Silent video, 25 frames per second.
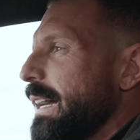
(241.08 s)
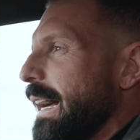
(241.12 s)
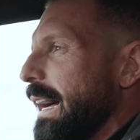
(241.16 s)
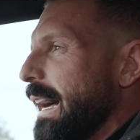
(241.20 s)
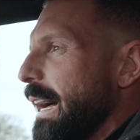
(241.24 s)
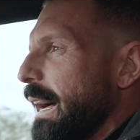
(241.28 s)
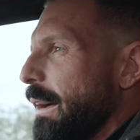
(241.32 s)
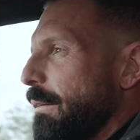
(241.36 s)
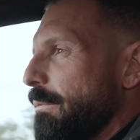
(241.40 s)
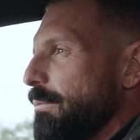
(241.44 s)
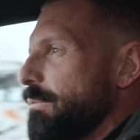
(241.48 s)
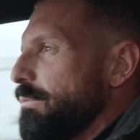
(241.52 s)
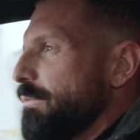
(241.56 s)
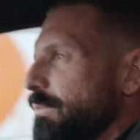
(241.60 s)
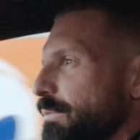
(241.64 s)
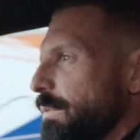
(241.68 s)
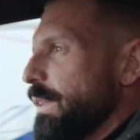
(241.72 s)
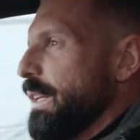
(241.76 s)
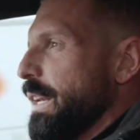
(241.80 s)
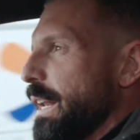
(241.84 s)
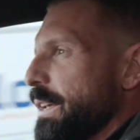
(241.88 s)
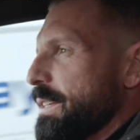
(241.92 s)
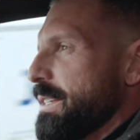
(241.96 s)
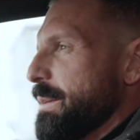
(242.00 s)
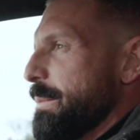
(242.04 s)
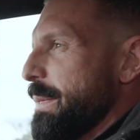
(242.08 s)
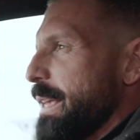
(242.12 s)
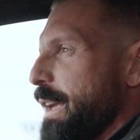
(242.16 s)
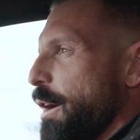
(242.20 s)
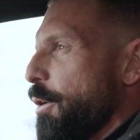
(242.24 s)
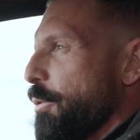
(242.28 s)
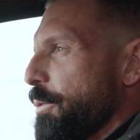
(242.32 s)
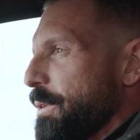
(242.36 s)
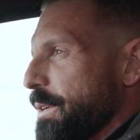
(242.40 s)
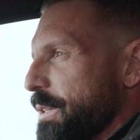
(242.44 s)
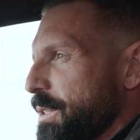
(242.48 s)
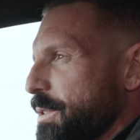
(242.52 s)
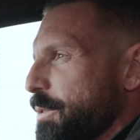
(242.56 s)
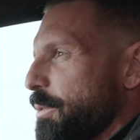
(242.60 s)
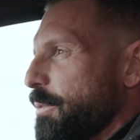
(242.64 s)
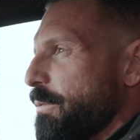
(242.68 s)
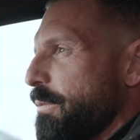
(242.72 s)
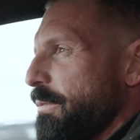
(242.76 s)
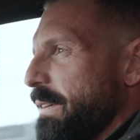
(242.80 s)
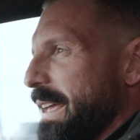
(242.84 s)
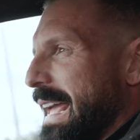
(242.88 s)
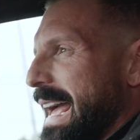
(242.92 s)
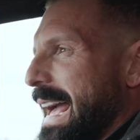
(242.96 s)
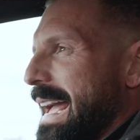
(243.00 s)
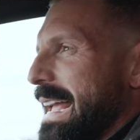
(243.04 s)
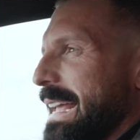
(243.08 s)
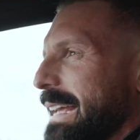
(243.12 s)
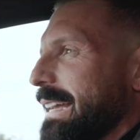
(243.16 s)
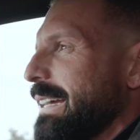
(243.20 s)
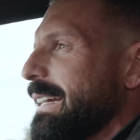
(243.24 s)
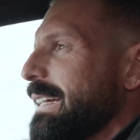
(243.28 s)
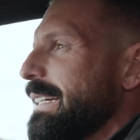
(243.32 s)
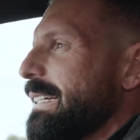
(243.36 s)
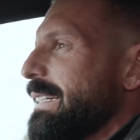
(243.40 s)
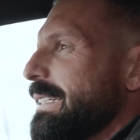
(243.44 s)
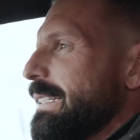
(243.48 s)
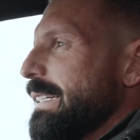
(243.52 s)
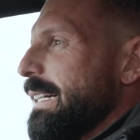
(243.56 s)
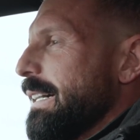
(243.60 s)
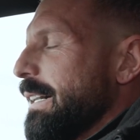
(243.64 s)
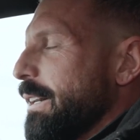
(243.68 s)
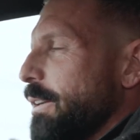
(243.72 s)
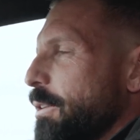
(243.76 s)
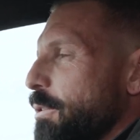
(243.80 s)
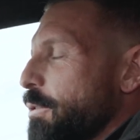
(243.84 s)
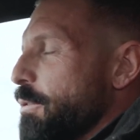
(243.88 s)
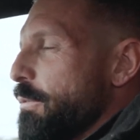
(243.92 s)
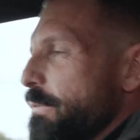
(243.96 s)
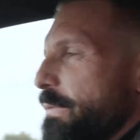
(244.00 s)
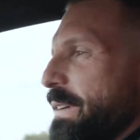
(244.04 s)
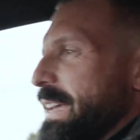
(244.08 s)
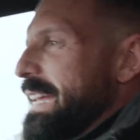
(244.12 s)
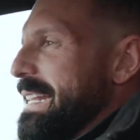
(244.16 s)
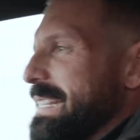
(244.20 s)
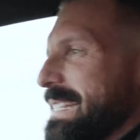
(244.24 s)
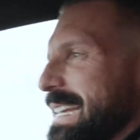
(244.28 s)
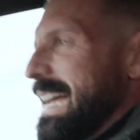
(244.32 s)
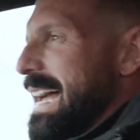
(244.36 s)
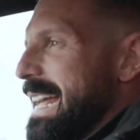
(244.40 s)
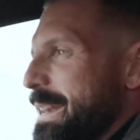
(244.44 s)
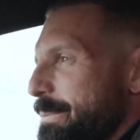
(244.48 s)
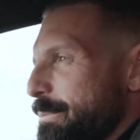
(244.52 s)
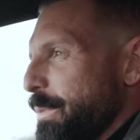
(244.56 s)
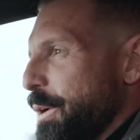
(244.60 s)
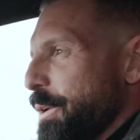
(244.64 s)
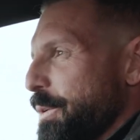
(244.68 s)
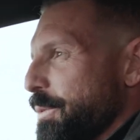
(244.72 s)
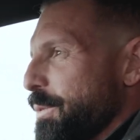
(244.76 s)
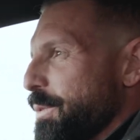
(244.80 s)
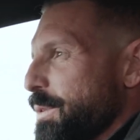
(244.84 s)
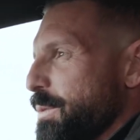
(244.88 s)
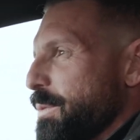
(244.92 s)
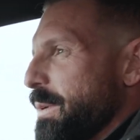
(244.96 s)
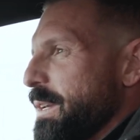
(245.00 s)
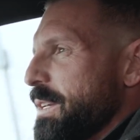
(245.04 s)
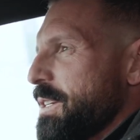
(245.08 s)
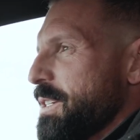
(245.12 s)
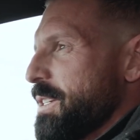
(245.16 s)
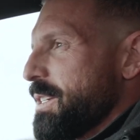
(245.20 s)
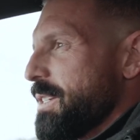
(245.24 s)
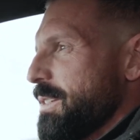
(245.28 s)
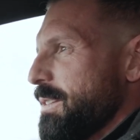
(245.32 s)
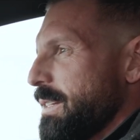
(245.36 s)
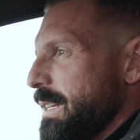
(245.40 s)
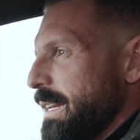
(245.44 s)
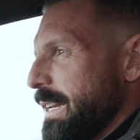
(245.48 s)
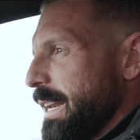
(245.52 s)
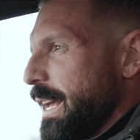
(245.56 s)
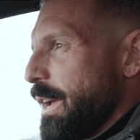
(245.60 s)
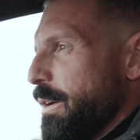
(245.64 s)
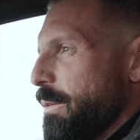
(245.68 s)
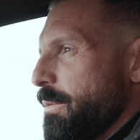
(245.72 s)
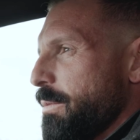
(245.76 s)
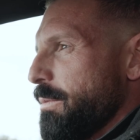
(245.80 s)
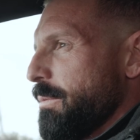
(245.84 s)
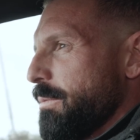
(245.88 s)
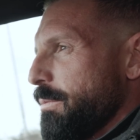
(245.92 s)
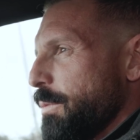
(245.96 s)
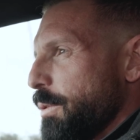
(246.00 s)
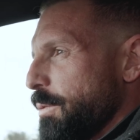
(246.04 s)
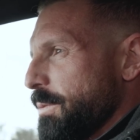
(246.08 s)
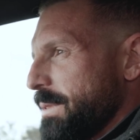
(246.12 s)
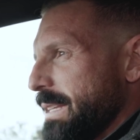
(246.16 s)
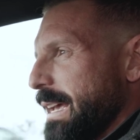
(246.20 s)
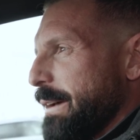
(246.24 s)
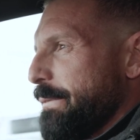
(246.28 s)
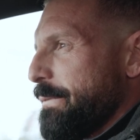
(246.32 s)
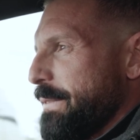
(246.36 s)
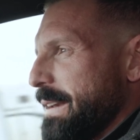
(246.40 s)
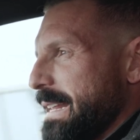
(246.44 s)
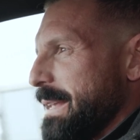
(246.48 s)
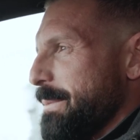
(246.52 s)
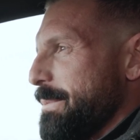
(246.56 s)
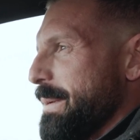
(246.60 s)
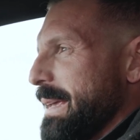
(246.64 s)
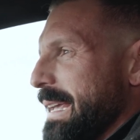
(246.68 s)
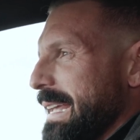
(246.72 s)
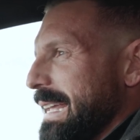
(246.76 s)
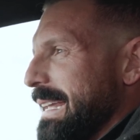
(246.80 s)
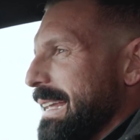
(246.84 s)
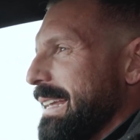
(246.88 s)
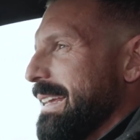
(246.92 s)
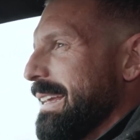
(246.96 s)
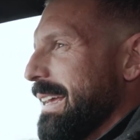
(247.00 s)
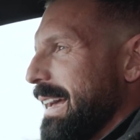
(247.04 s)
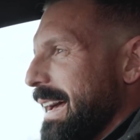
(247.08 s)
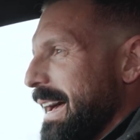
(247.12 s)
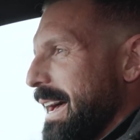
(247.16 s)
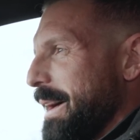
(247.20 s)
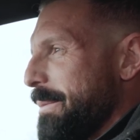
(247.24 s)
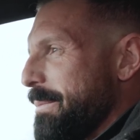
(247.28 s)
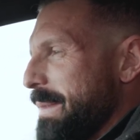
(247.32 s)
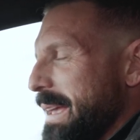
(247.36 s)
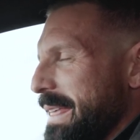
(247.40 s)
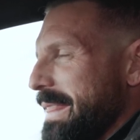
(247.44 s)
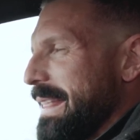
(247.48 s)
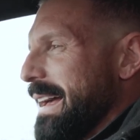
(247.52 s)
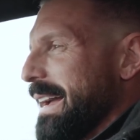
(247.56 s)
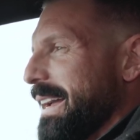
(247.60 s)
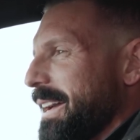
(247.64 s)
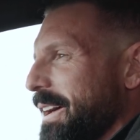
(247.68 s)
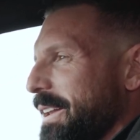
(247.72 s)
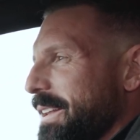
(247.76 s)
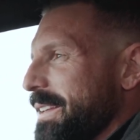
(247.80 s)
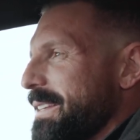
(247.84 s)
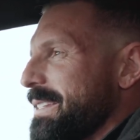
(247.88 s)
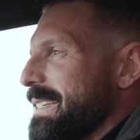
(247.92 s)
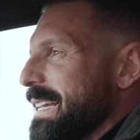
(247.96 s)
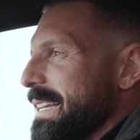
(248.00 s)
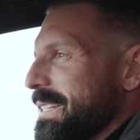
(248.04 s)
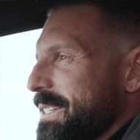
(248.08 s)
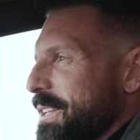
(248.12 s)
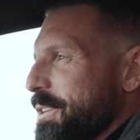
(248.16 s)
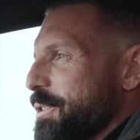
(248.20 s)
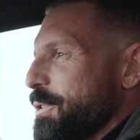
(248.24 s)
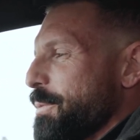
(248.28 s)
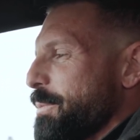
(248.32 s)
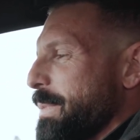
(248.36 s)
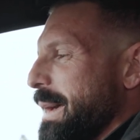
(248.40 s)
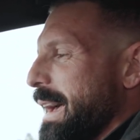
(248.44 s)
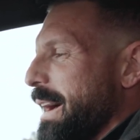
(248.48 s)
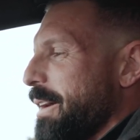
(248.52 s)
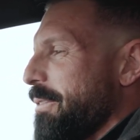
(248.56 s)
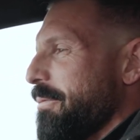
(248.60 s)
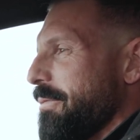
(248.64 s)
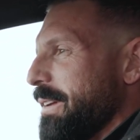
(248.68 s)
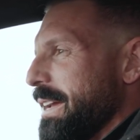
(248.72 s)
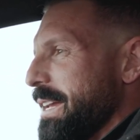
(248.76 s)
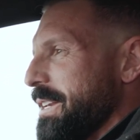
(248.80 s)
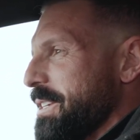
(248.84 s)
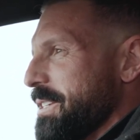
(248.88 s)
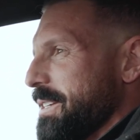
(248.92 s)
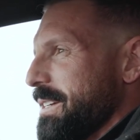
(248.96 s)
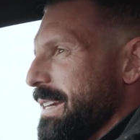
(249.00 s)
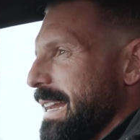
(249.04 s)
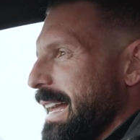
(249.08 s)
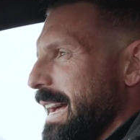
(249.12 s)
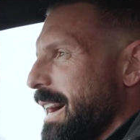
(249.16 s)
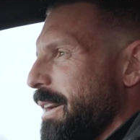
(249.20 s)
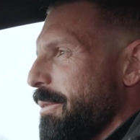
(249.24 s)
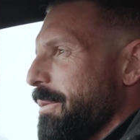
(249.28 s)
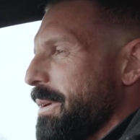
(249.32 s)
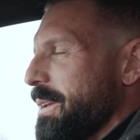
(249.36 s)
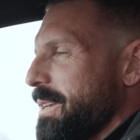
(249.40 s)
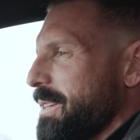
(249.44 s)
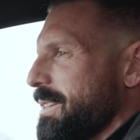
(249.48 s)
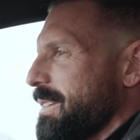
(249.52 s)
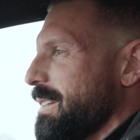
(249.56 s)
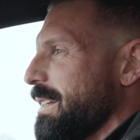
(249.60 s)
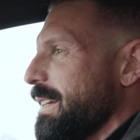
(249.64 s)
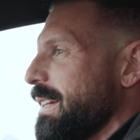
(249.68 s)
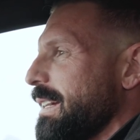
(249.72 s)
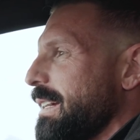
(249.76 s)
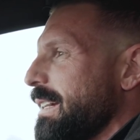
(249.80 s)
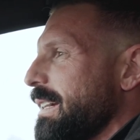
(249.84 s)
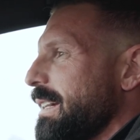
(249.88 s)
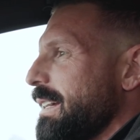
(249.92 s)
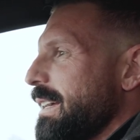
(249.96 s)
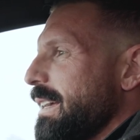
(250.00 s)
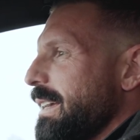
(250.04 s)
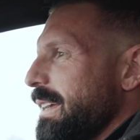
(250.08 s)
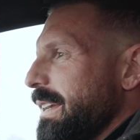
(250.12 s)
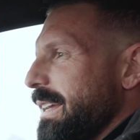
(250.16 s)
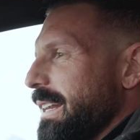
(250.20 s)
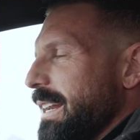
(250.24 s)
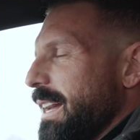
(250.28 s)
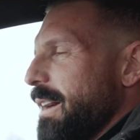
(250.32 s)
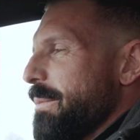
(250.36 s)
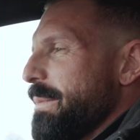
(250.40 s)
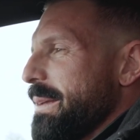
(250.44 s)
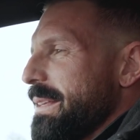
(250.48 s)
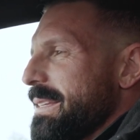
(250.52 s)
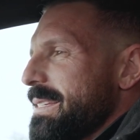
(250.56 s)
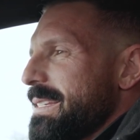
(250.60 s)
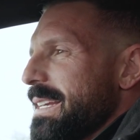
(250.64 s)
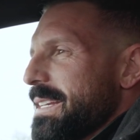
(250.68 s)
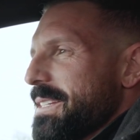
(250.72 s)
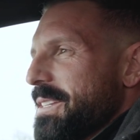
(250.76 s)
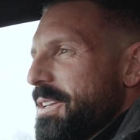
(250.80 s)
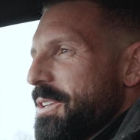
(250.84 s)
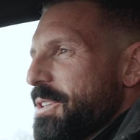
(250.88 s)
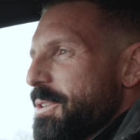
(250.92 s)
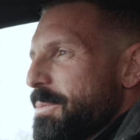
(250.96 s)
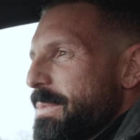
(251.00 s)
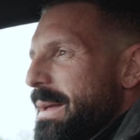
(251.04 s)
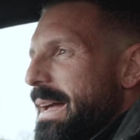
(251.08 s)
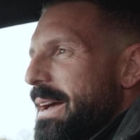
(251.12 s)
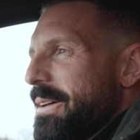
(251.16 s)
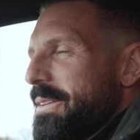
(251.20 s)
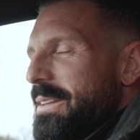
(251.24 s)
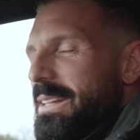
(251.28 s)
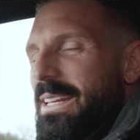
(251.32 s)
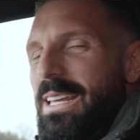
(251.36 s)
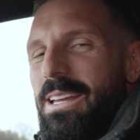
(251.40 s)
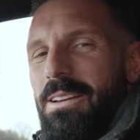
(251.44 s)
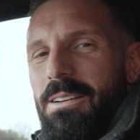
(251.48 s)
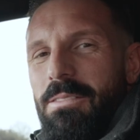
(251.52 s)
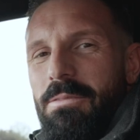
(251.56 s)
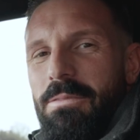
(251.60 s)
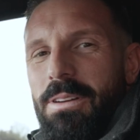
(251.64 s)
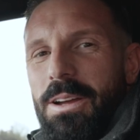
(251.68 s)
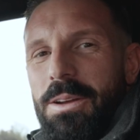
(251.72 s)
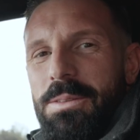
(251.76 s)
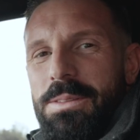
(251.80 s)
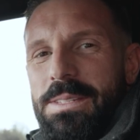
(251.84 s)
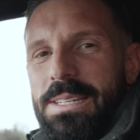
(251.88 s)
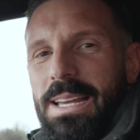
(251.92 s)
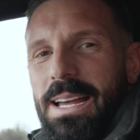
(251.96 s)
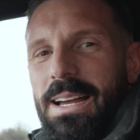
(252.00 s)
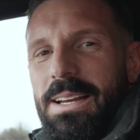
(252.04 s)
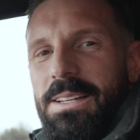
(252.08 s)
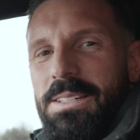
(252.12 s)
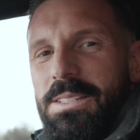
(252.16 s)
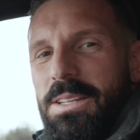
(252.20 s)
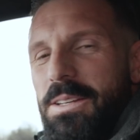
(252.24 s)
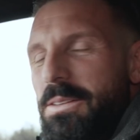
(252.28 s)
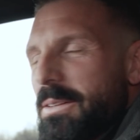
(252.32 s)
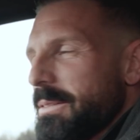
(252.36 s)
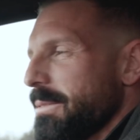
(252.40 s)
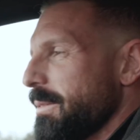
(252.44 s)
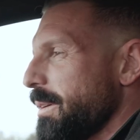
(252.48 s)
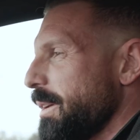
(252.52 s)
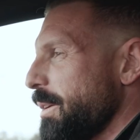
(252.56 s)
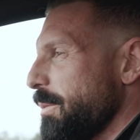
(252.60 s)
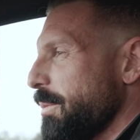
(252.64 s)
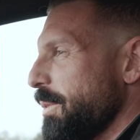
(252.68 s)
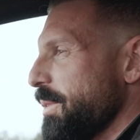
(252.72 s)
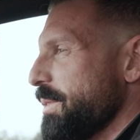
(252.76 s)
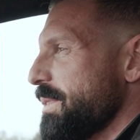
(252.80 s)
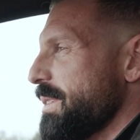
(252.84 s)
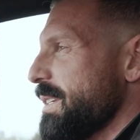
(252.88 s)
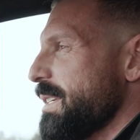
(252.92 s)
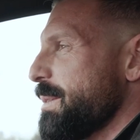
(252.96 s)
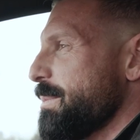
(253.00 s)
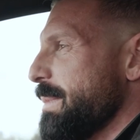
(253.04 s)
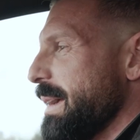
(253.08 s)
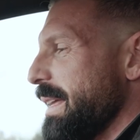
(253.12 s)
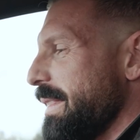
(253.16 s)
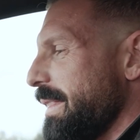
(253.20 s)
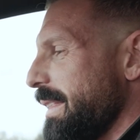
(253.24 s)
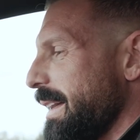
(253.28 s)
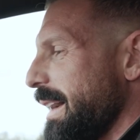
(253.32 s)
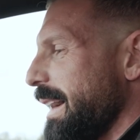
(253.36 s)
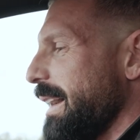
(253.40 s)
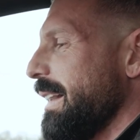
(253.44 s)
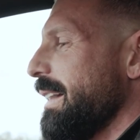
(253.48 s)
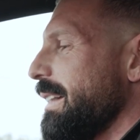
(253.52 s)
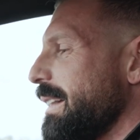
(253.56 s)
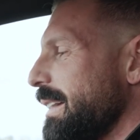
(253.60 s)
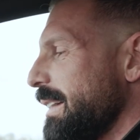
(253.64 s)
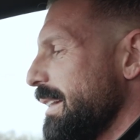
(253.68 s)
some of the older sort of V8 or V10 models, which, you know, will definitely be in that kind of £600 region now, which, you know, I mean, £600 a year in road tax, who wants to spend that,